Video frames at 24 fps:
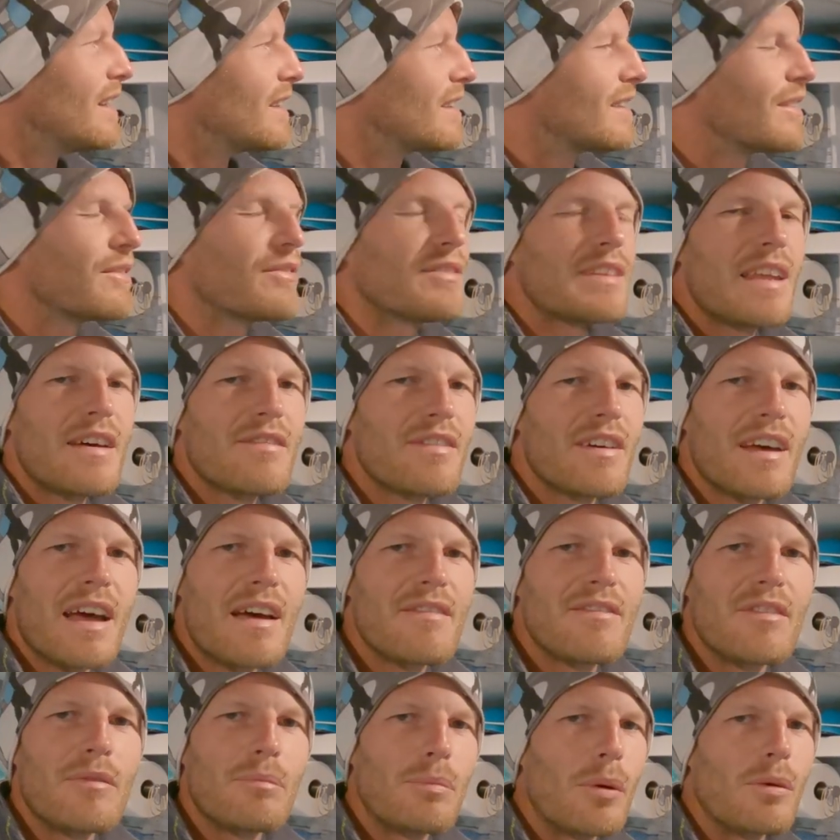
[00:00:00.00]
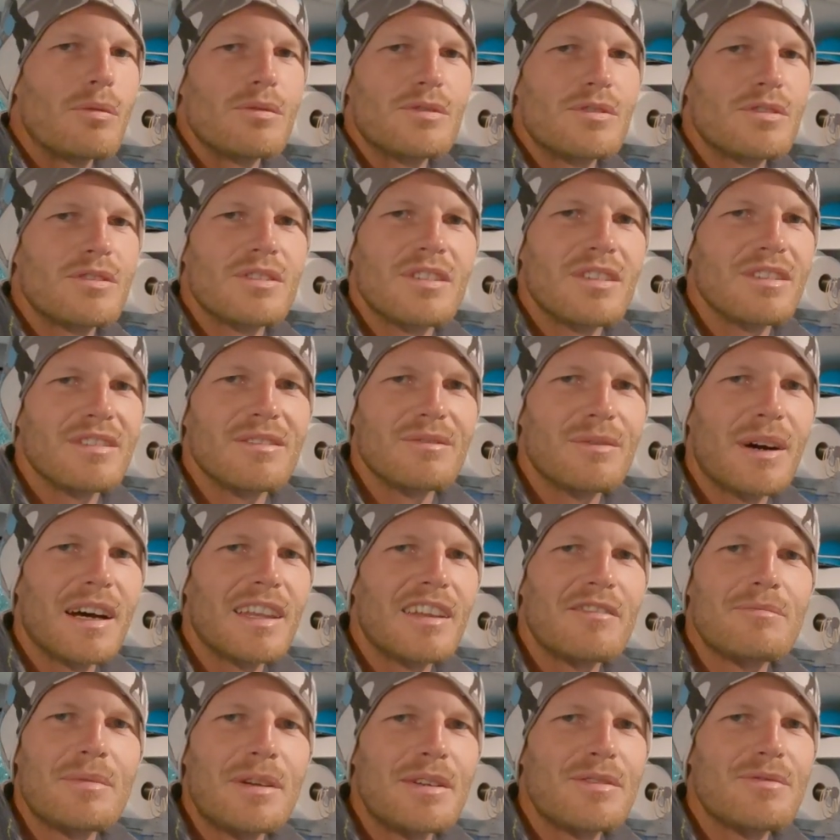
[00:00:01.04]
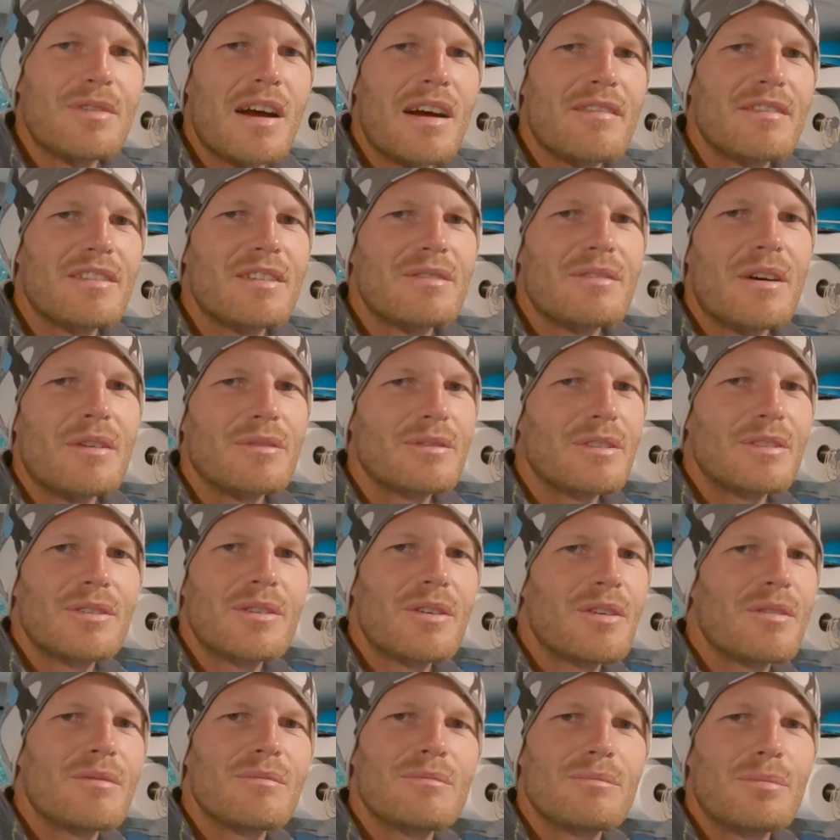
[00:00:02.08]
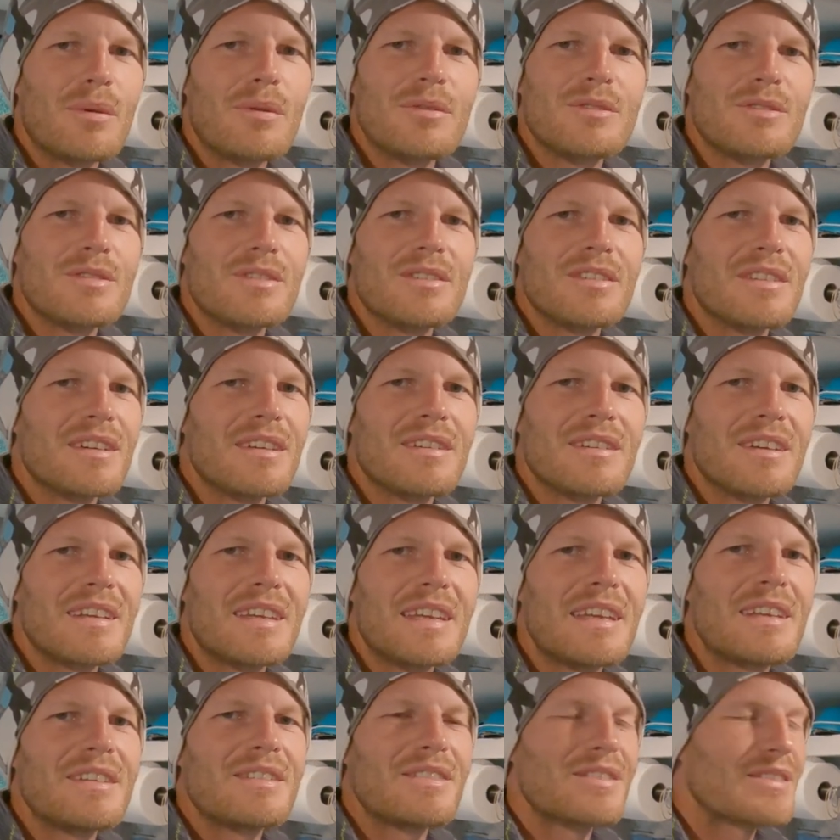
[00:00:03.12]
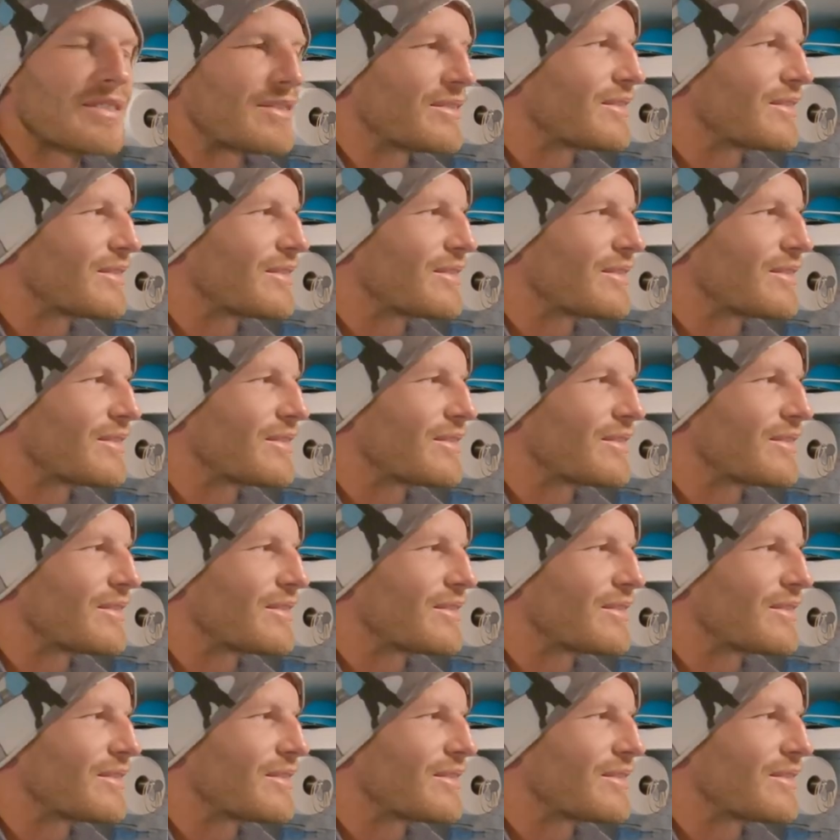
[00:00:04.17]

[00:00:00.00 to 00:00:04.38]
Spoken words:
They've never ever budged while I've been driving around. They don't budge an inch,